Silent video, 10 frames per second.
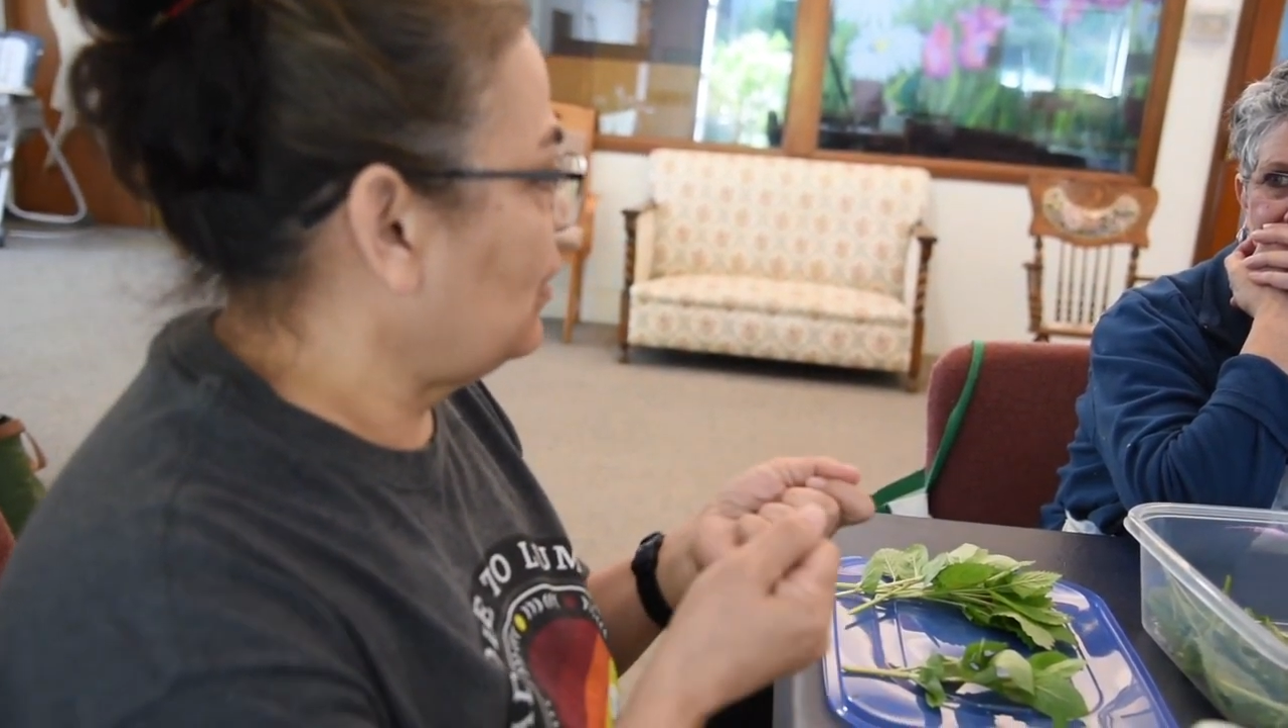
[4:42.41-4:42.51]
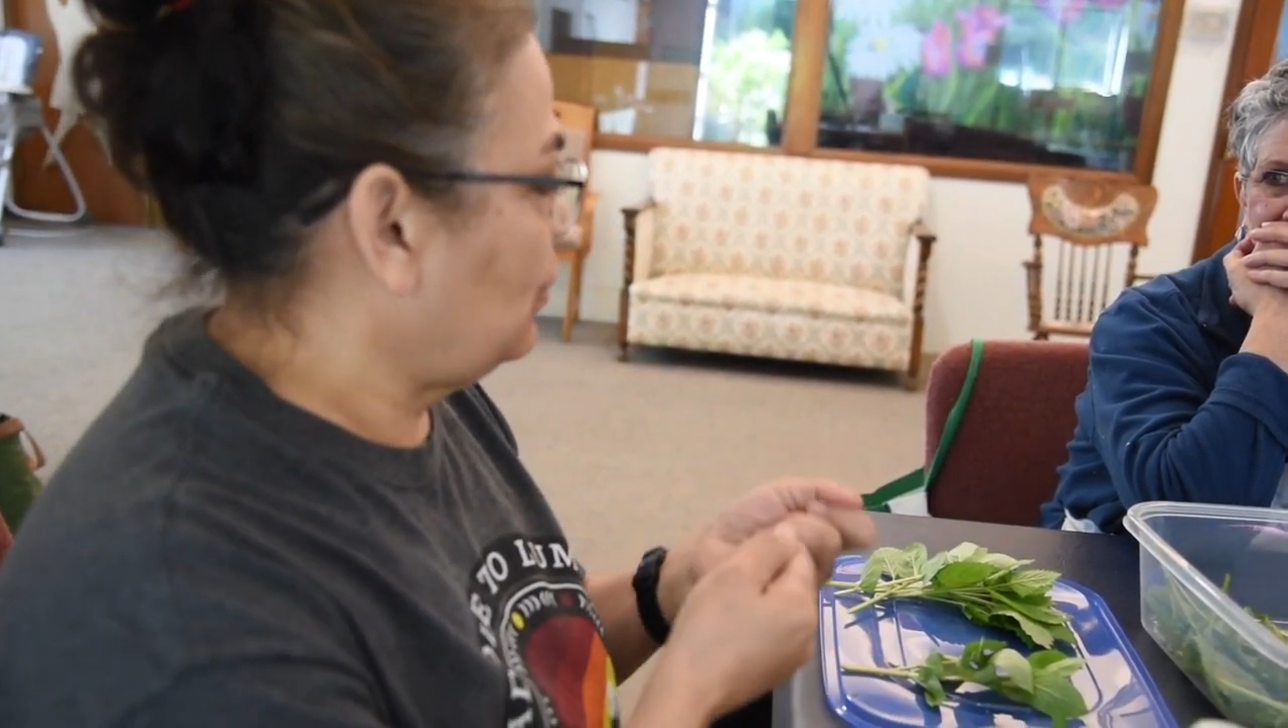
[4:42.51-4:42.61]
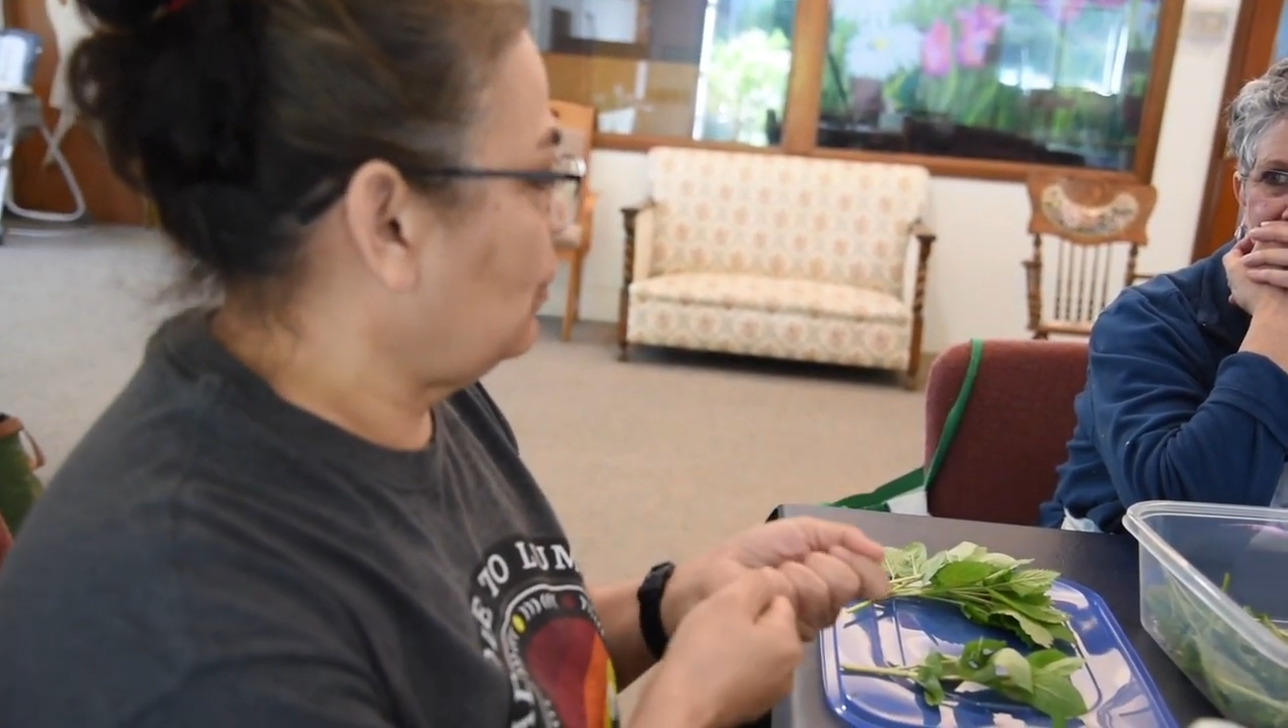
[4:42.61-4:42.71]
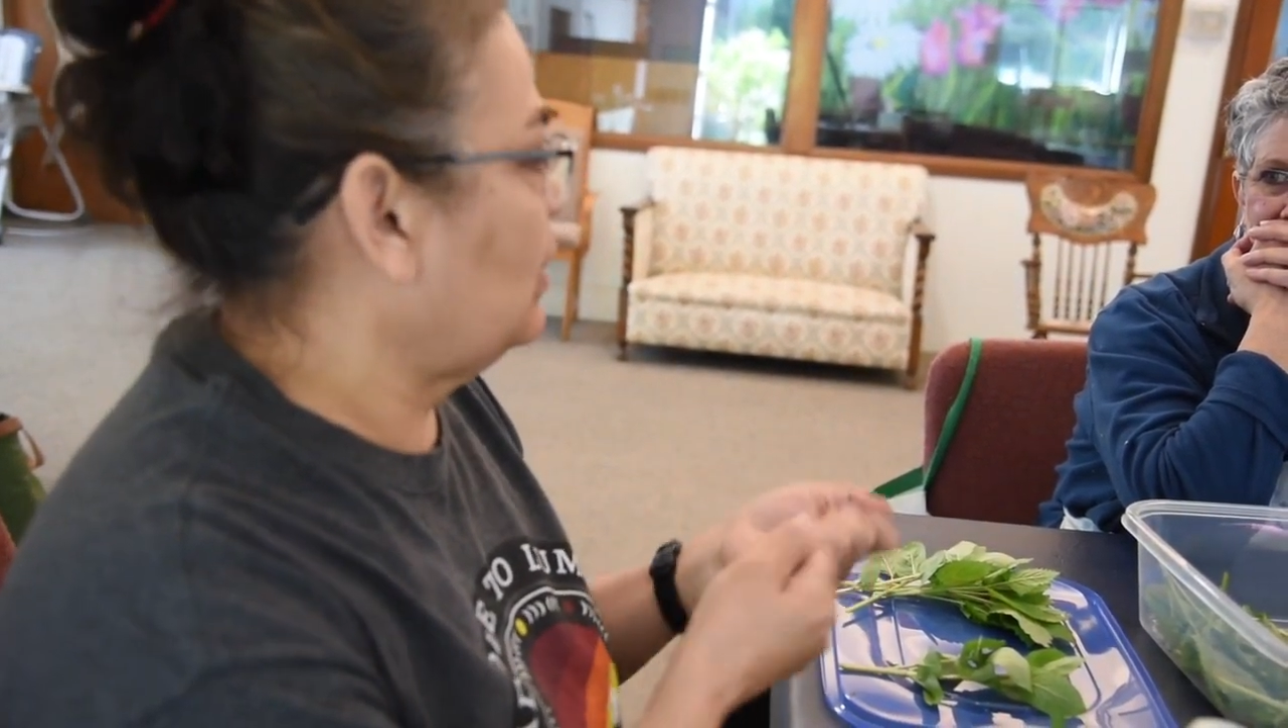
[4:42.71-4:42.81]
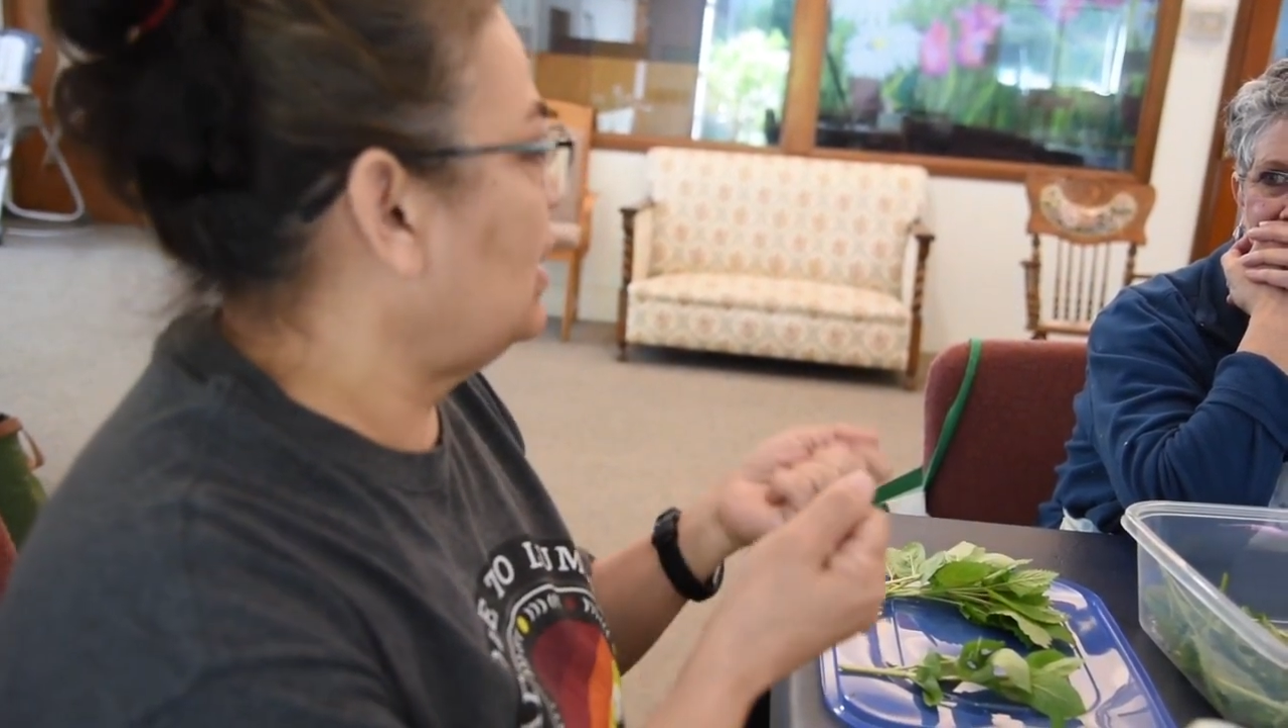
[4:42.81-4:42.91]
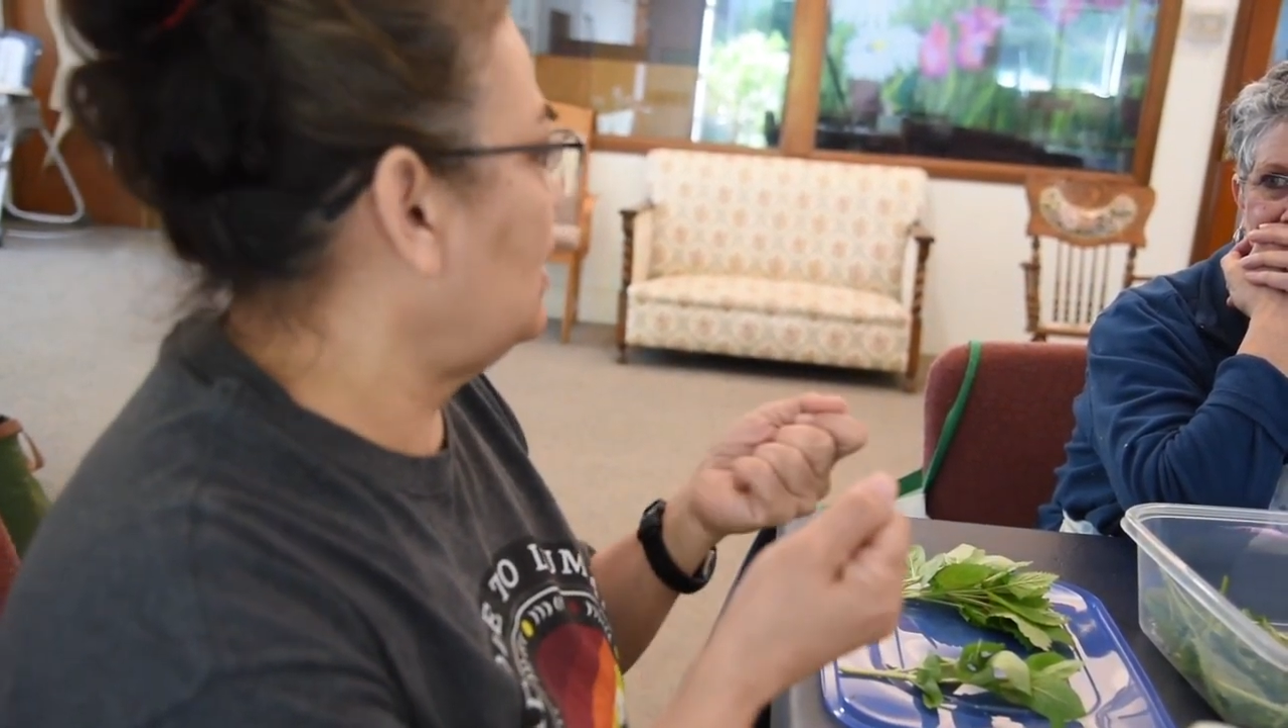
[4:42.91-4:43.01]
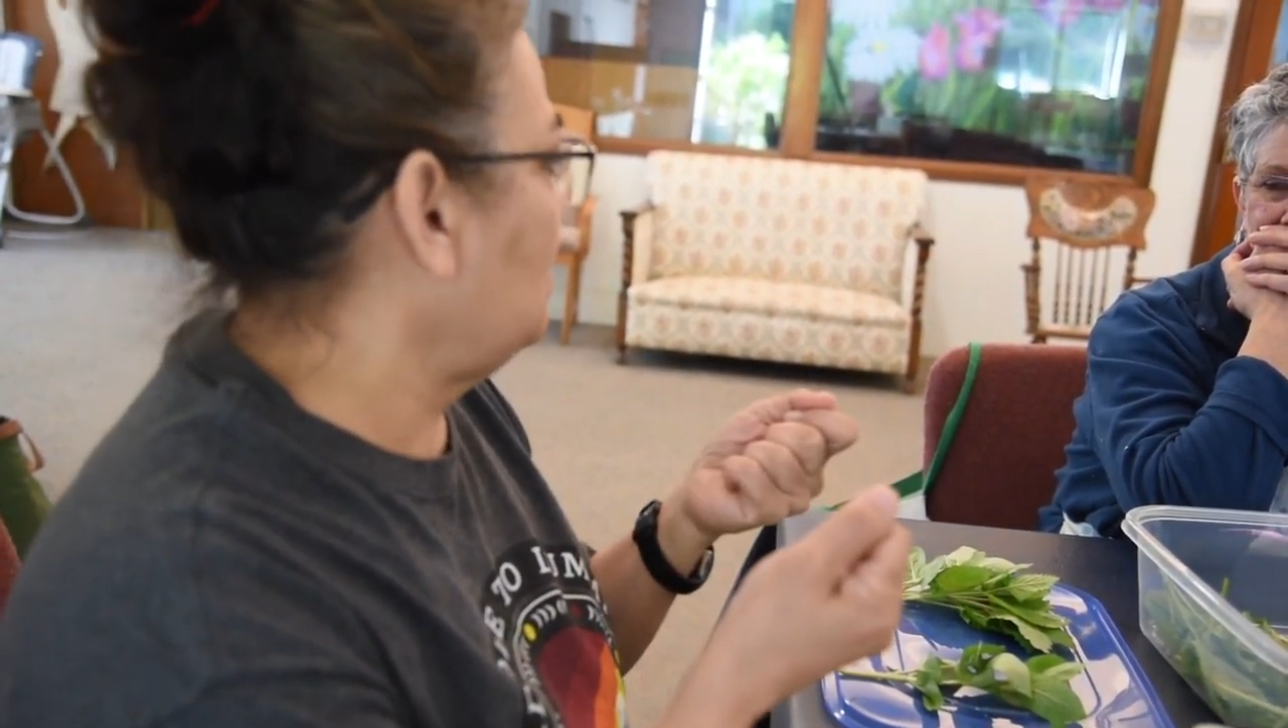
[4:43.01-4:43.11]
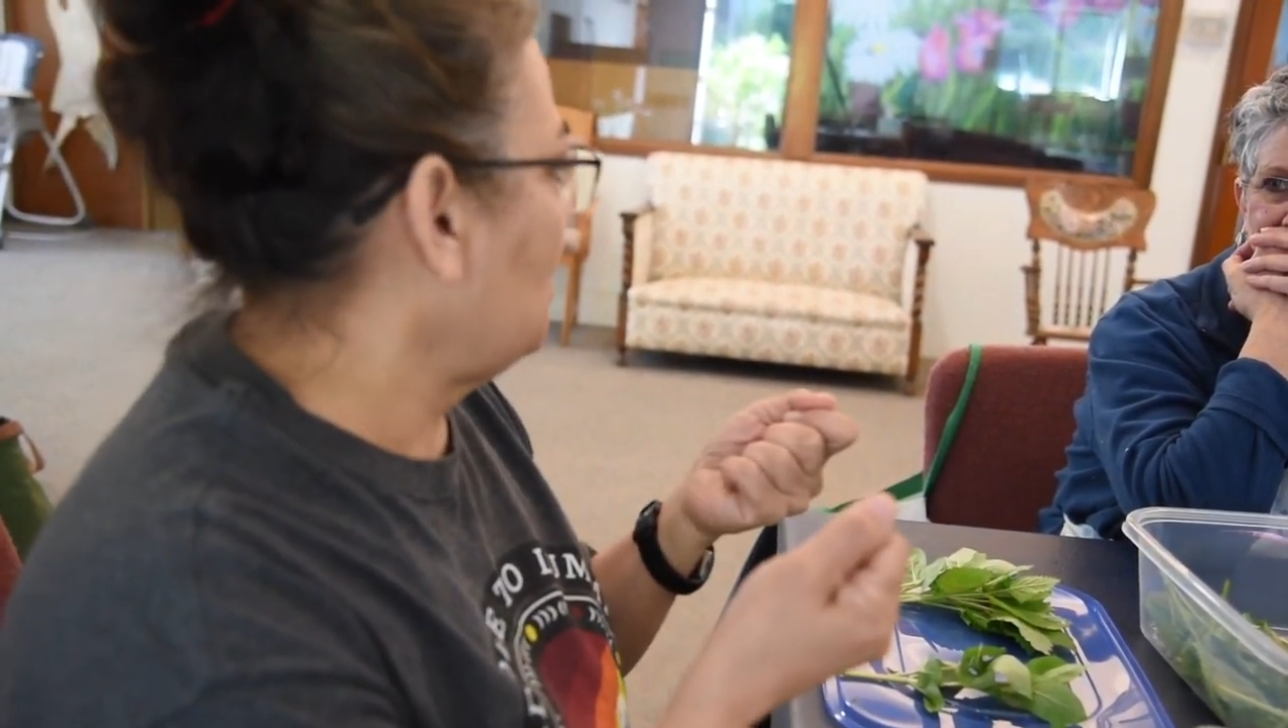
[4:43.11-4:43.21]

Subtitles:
three